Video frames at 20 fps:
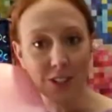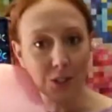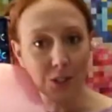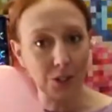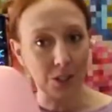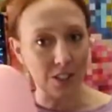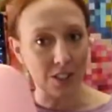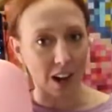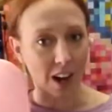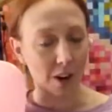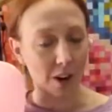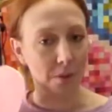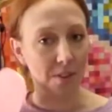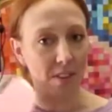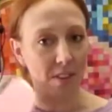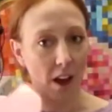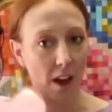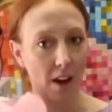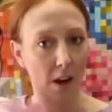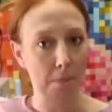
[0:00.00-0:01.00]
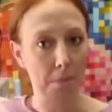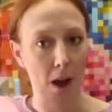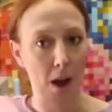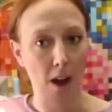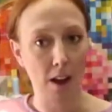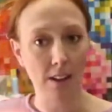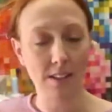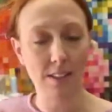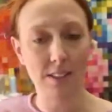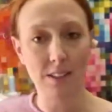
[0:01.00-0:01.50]
to start, we've got our
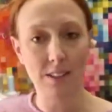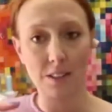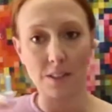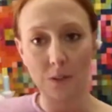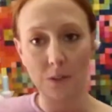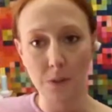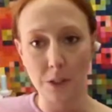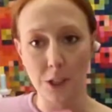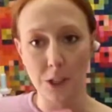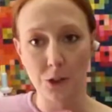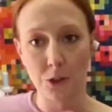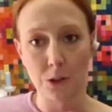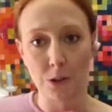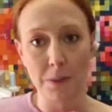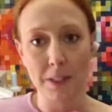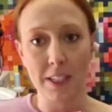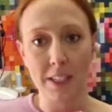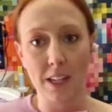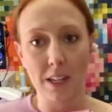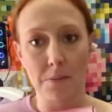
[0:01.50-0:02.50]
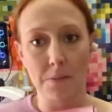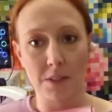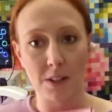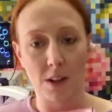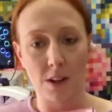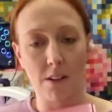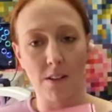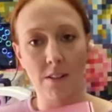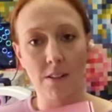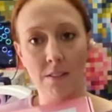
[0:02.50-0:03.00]
box, which normally comes
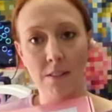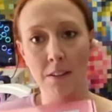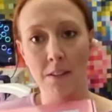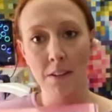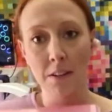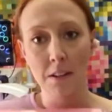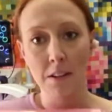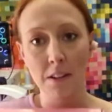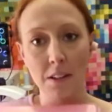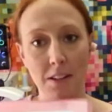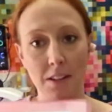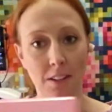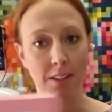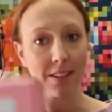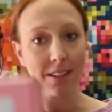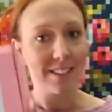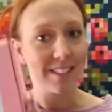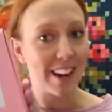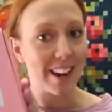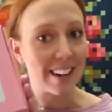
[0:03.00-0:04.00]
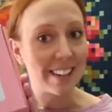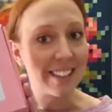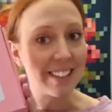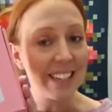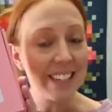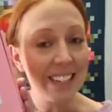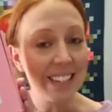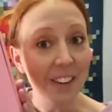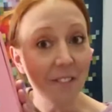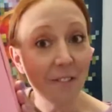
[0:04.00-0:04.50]
all tucked
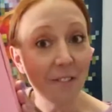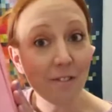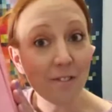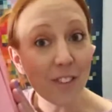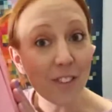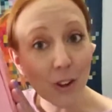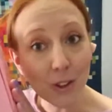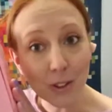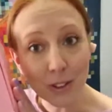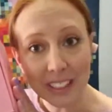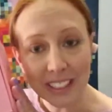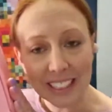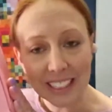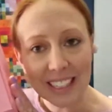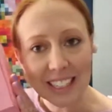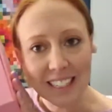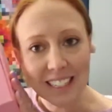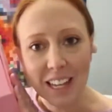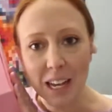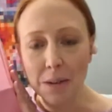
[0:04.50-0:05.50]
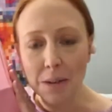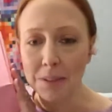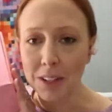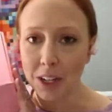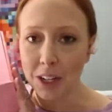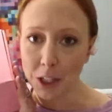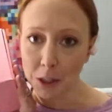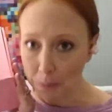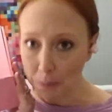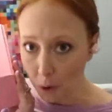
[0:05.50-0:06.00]
in and folded. This comes
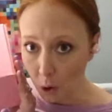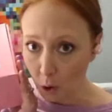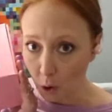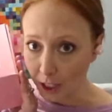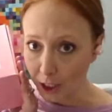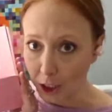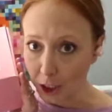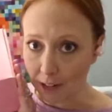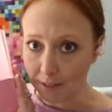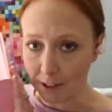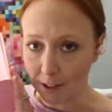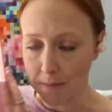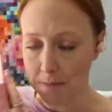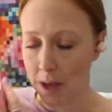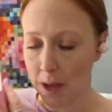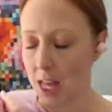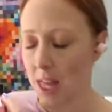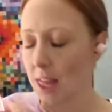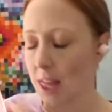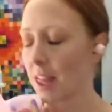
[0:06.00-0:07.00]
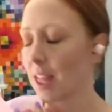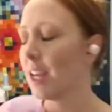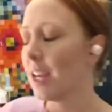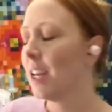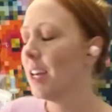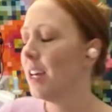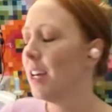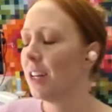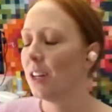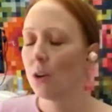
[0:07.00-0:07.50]
on your porch every month
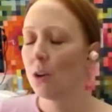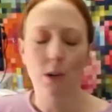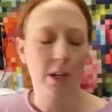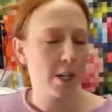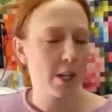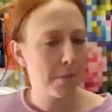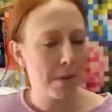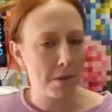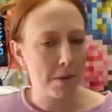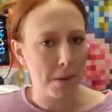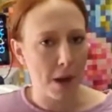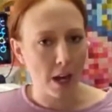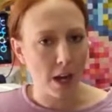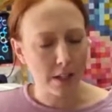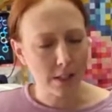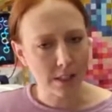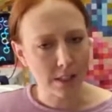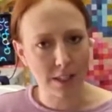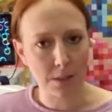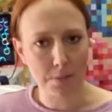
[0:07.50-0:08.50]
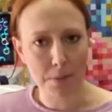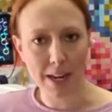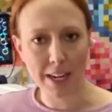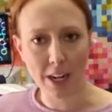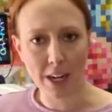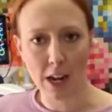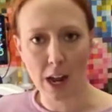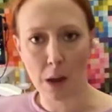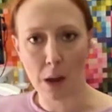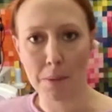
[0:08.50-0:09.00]
or in your mailbox,
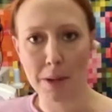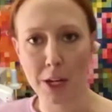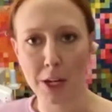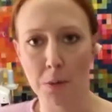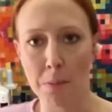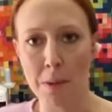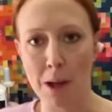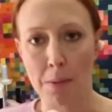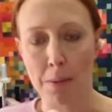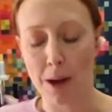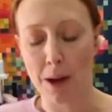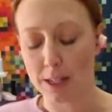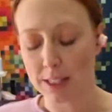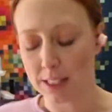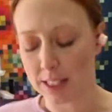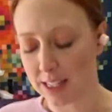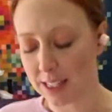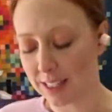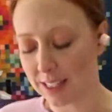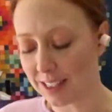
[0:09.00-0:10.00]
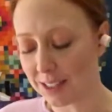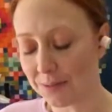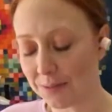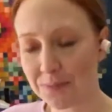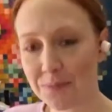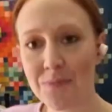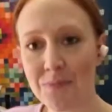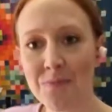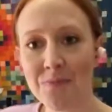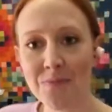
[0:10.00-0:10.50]
depending on how big your mailbox is.
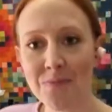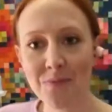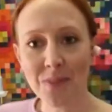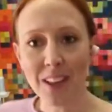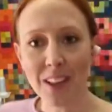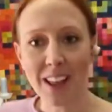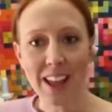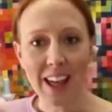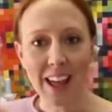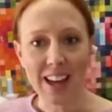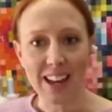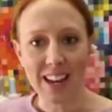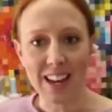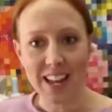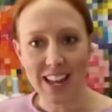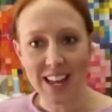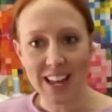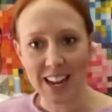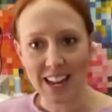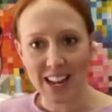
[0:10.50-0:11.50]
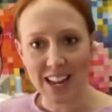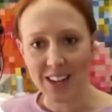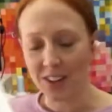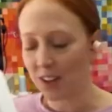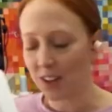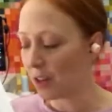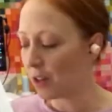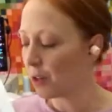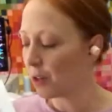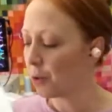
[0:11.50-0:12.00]
And in
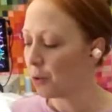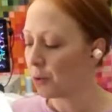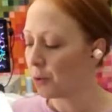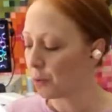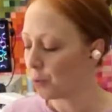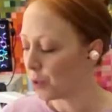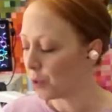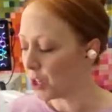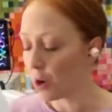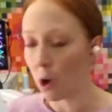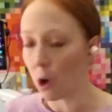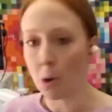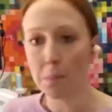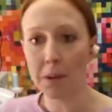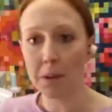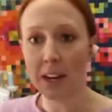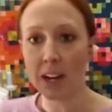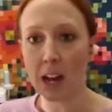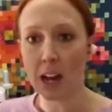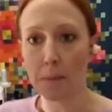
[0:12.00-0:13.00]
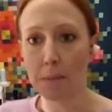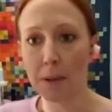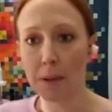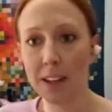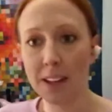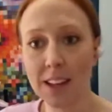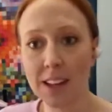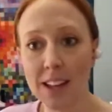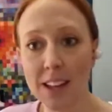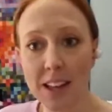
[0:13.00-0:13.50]
it, you open it up,
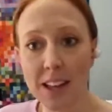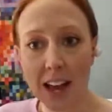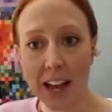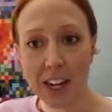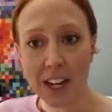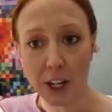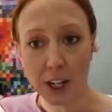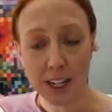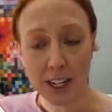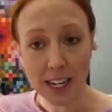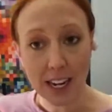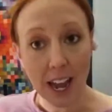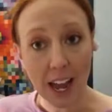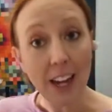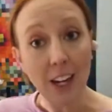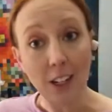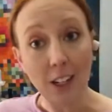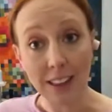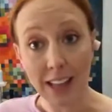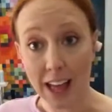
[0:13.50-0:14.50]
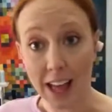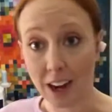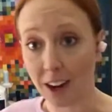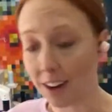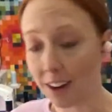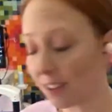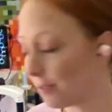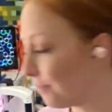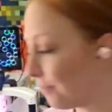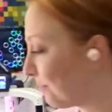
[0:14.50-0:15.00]
and you're going to get your
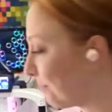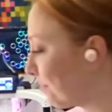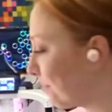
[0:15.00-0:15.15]
letter,